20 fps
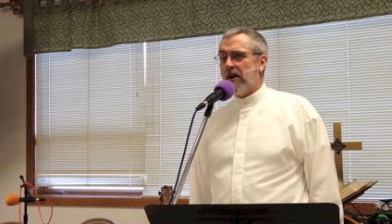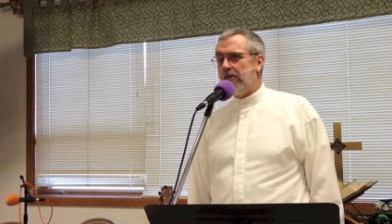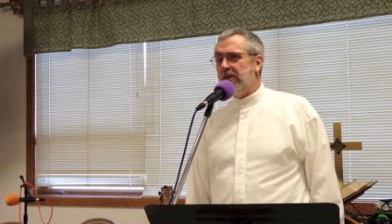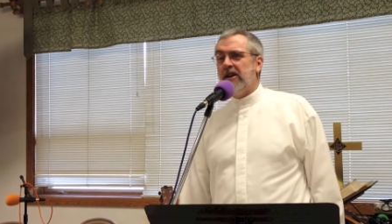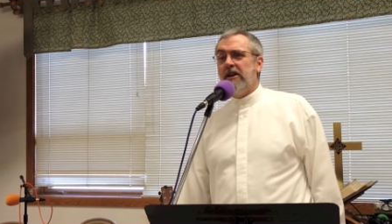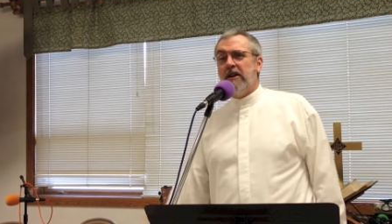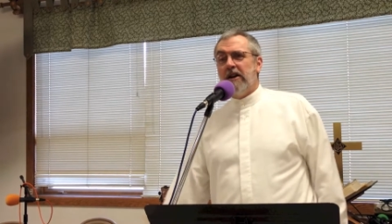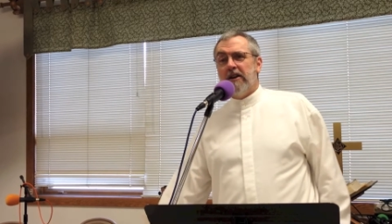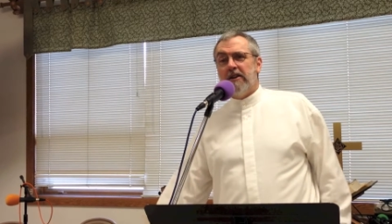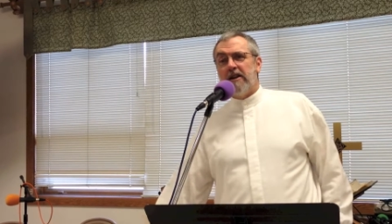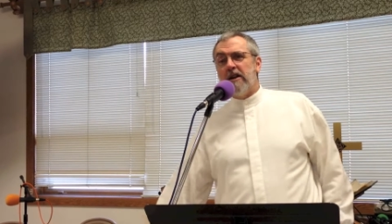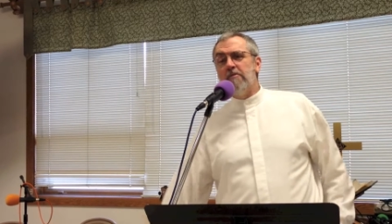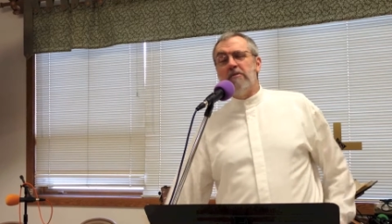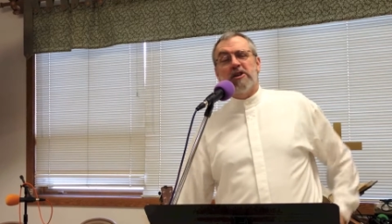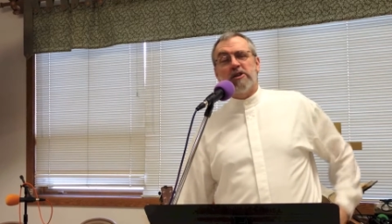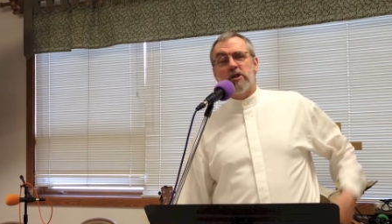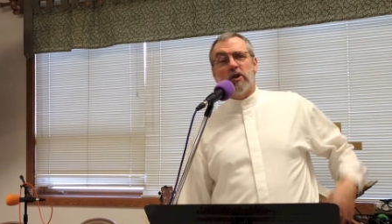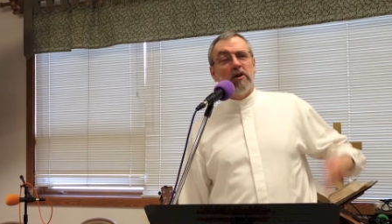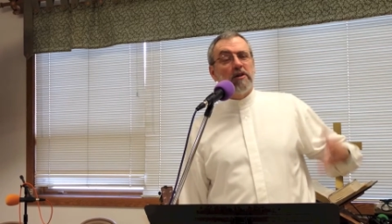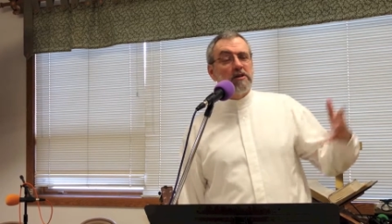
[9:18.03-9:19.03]
I mean, they
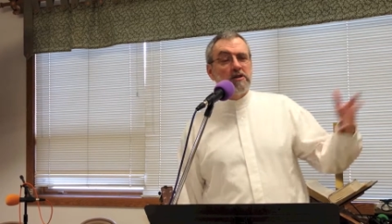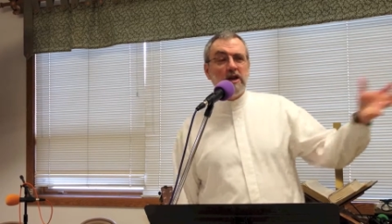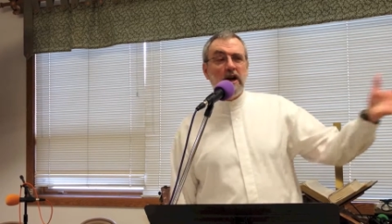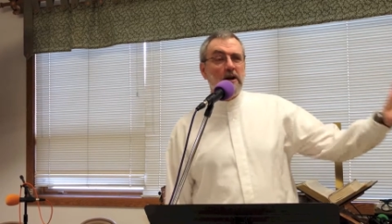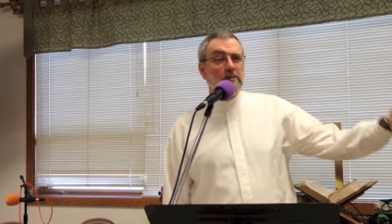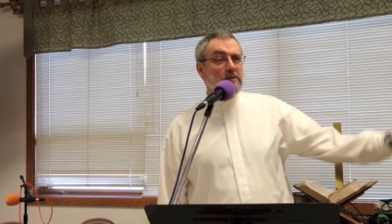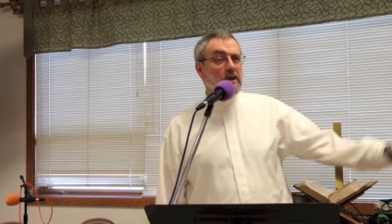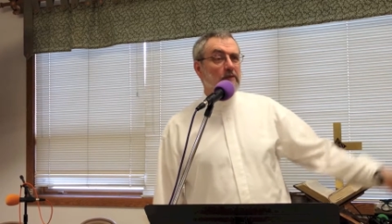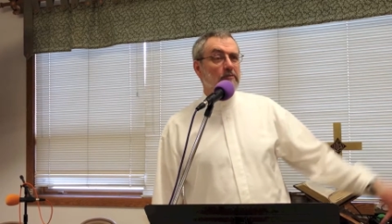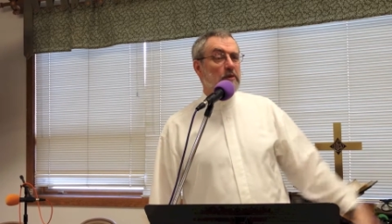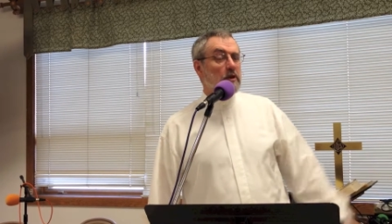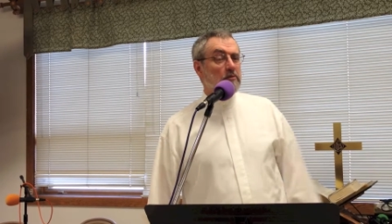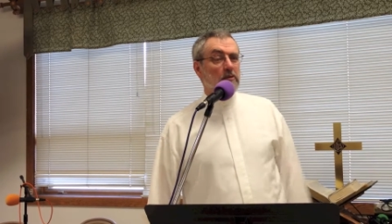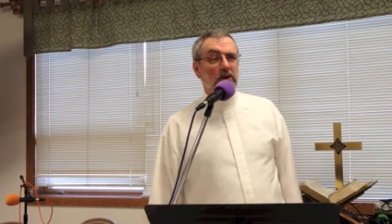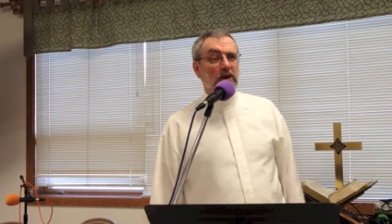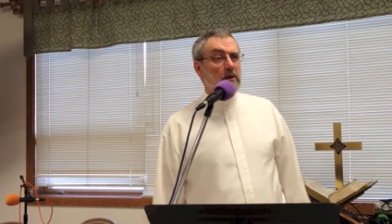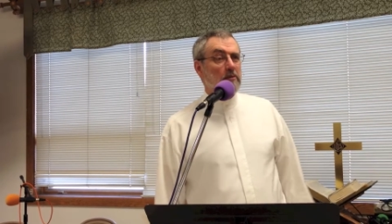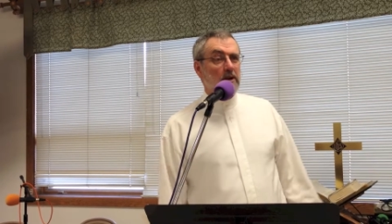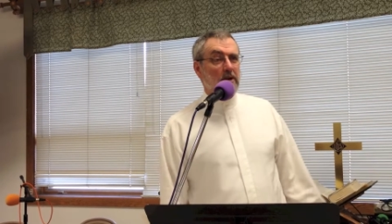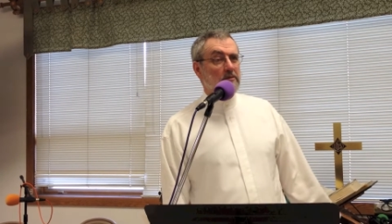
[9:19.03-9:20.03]
must all the time have people
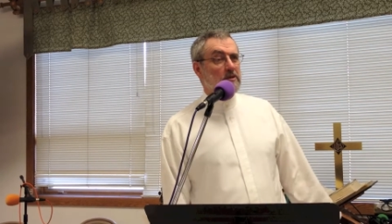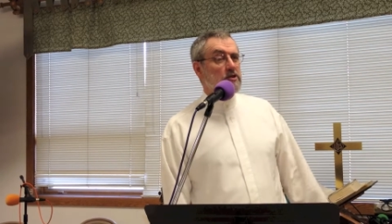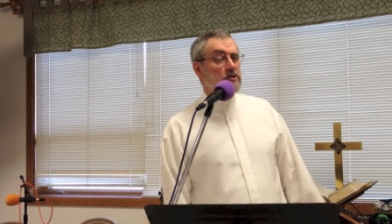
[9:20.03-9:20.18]
coming up